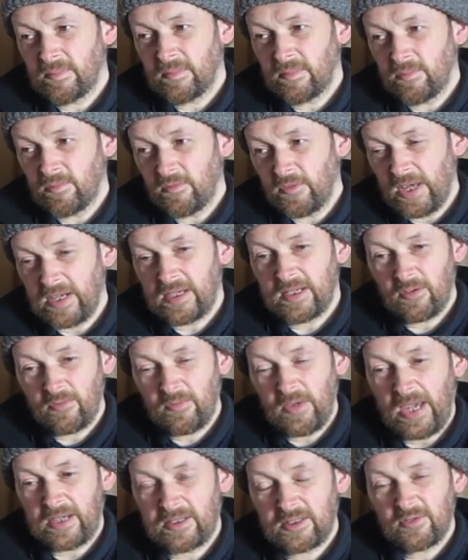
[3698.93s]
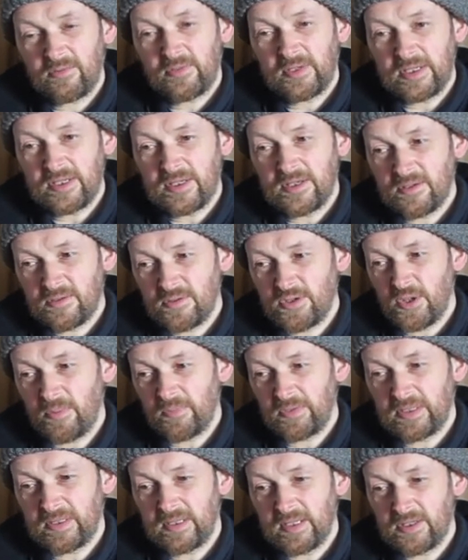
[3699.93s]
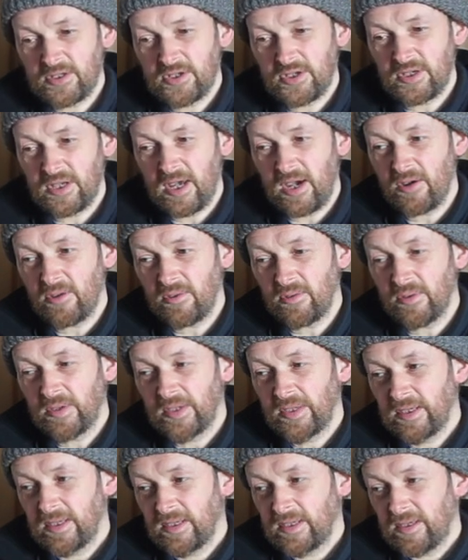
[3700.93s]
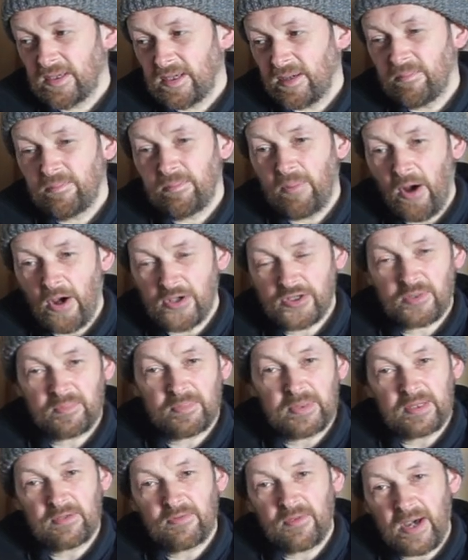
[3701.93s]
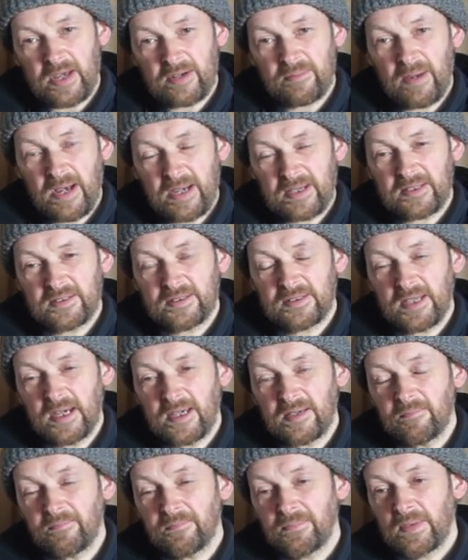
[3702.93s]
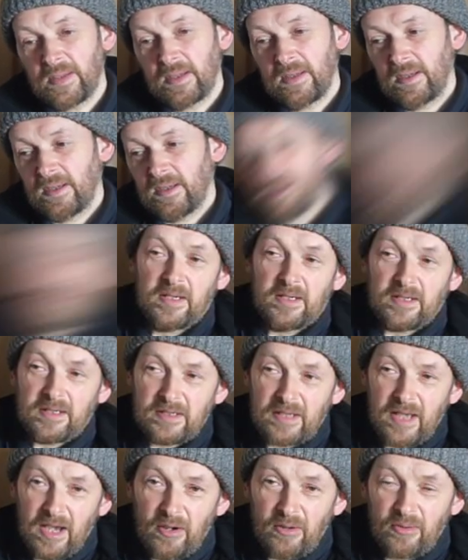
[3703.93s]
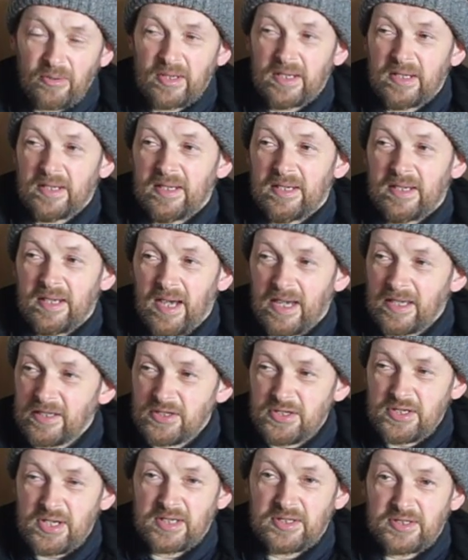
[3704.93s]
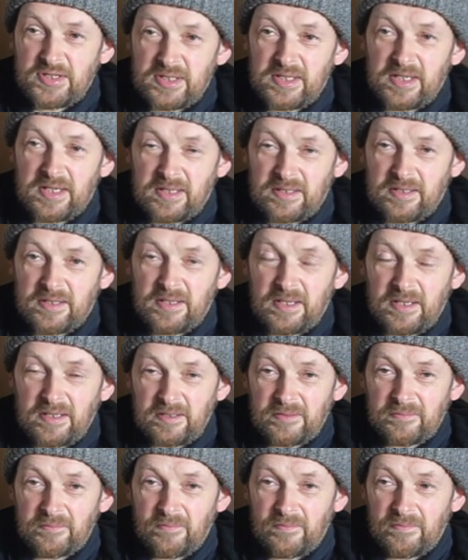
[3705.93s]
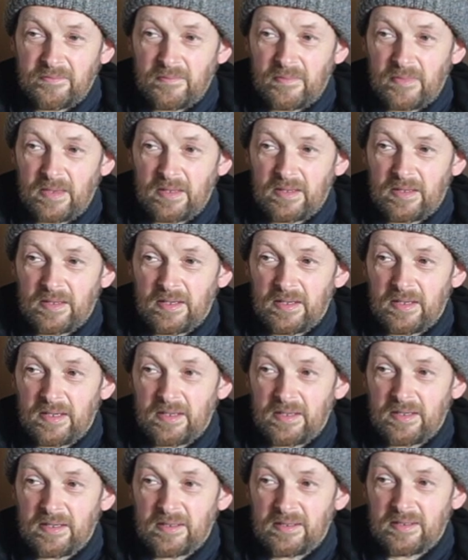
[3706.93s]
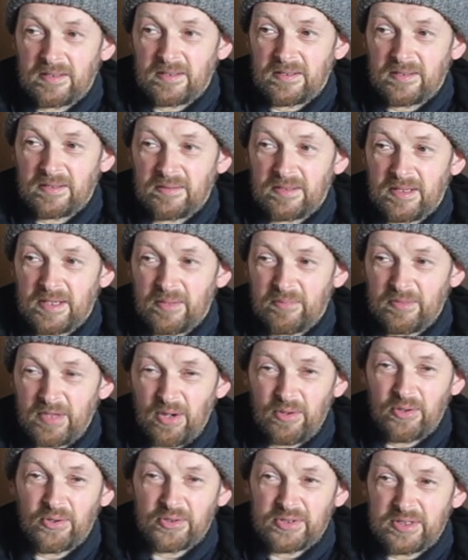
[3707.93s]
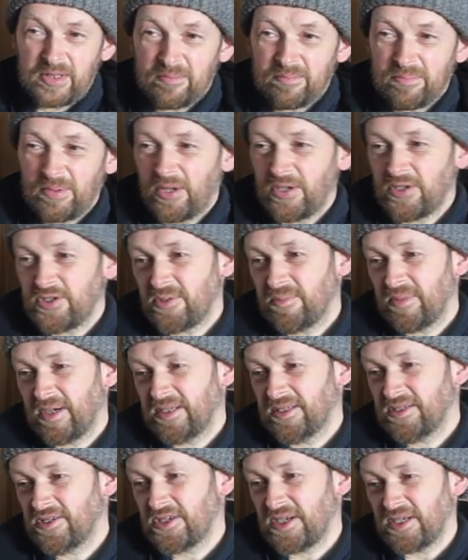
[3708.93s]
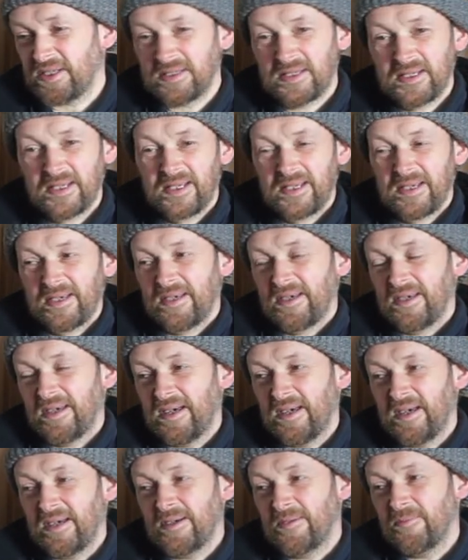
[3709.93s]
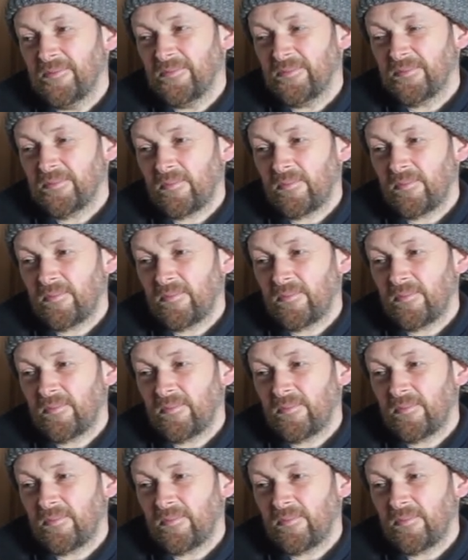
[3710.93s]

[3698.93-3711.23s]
very effectively something that's now impossibly far back in time. Now, hindsight's a great thing, uh, and I'm now going to employ some hindsight. Um,